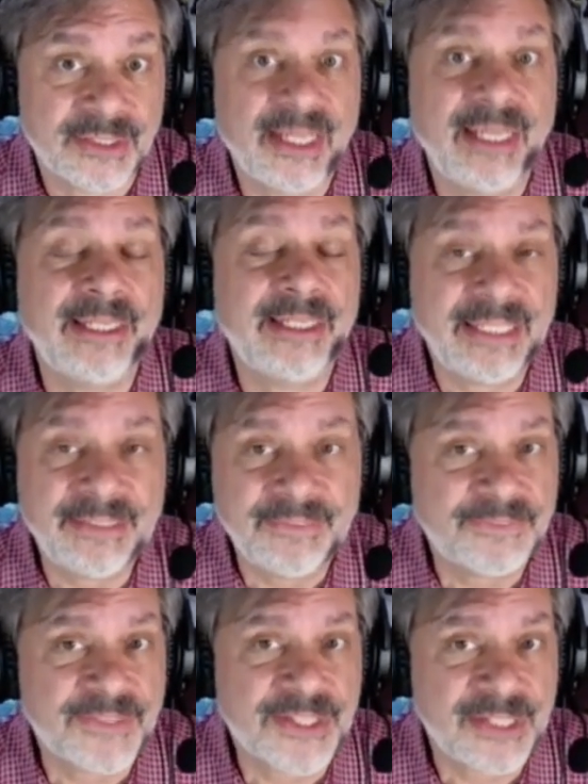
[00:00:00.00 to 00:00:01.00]
and even
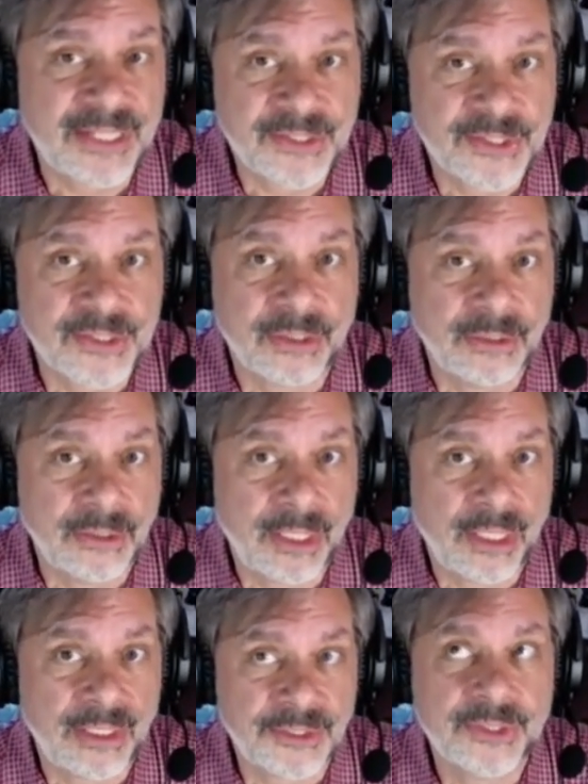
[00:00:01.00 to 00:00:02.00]
if the set's
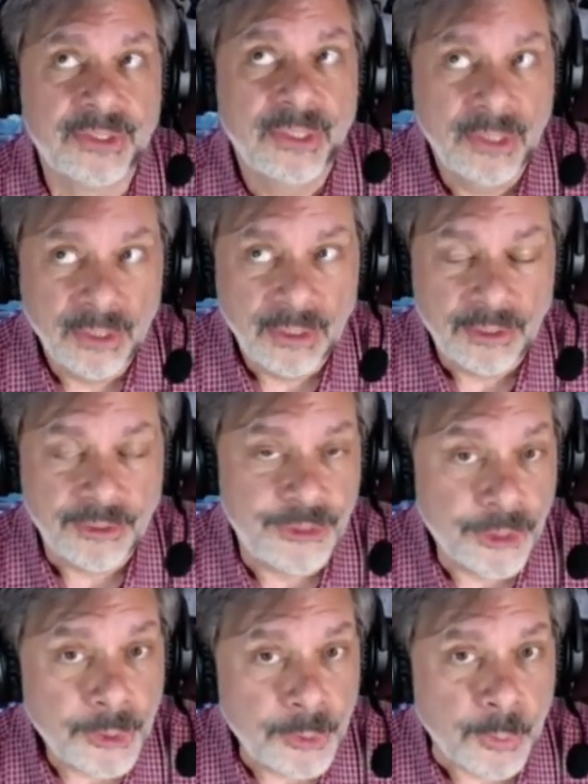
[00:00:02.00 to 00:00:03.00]
not
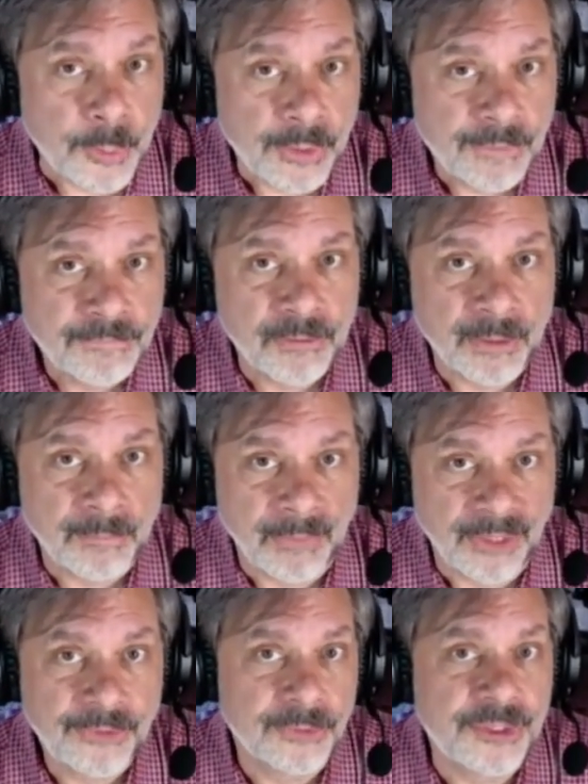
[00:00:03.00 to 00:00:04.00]
due for a
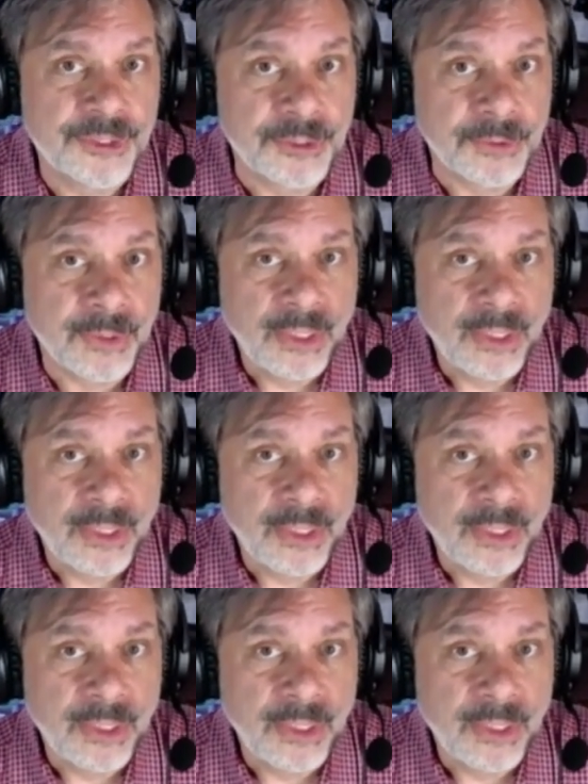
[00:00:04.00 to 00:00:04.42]
month or two,